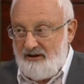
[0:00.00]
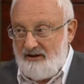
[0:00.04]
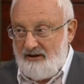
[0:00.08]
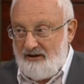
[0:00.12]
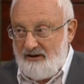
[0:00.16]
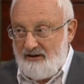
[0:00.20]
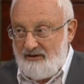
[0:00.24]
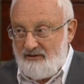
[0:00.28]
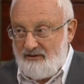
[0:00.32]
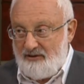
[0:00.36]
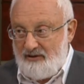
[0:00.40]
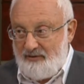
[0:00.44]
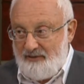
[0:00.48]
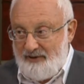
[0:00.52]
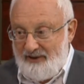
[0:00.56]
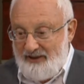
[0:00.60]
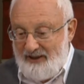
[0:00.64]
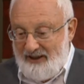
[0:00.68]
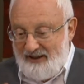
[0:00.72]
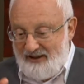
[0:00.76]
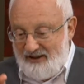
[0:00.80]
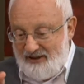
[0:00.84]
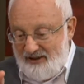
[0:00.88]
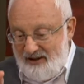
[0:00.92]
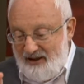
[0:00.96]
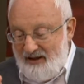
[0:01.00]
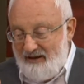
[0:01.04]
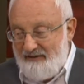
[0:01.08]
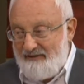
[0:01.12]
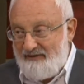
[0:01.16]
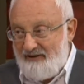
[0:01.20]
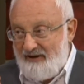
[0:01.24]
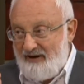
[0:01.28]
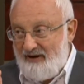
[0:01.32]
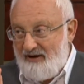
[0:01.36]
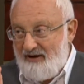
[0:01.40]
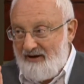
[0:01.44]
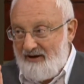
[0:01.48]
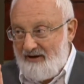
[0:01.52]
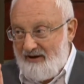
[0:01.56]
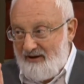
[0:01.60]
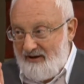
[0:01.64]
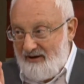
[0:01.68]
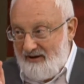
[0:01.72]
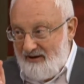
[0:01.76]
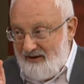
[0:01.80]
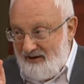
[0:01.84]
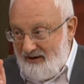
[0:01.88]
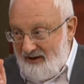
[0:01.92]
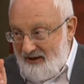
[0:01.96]
To be constantly in this work with
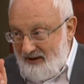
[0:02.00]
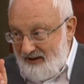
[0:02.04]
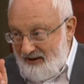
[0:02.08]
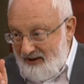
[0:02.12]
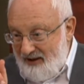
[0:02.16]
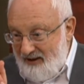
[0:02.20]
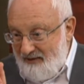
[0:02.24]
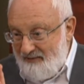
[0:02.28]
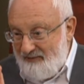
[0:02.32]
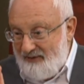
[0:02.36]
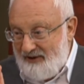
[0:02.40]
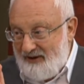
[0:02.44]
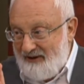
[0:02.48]
her together.